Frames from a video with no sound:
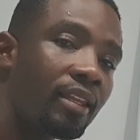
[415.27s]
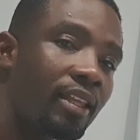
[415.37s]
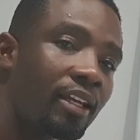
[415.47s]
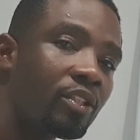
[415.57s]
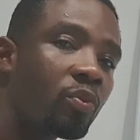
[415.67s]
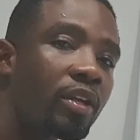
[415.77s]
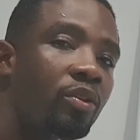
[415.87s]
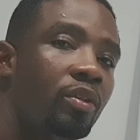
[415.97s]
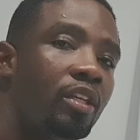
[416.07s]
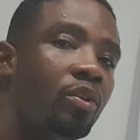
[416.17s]
That is when
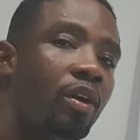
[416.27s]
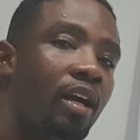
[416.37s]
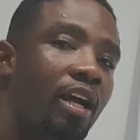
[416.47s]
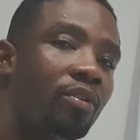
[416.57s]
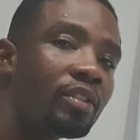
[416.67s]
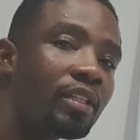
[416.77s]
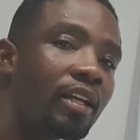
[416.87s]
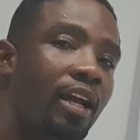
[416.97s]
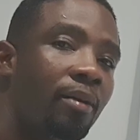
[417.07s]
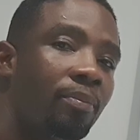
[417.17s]
you need your accounting
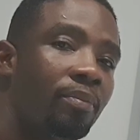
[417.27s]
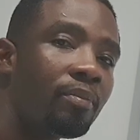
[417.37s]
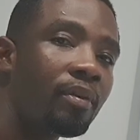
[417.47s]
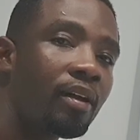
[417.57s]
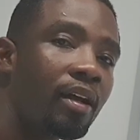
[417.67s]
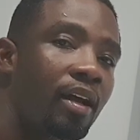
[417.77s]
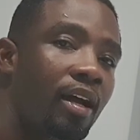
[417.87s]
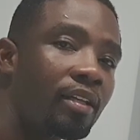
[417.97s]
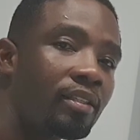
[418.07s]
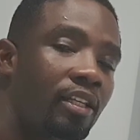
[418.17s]
cap
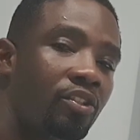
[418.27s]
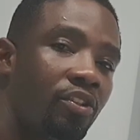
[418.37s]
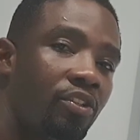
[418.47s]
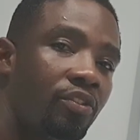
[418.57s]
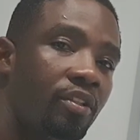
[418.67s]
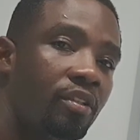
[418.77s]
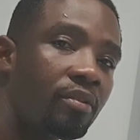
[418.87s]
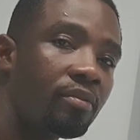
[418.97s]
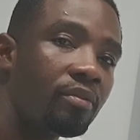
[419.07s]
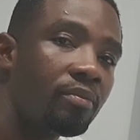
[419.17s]
as a treasury
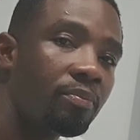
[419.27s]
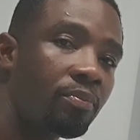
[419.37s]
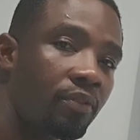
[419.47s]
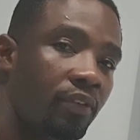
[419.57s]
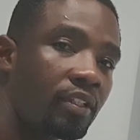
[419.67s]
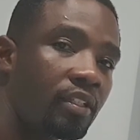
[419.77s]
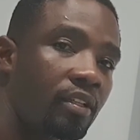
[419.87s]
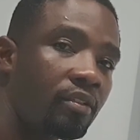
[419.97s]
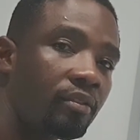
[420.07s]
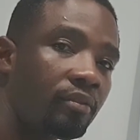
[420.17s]
professional.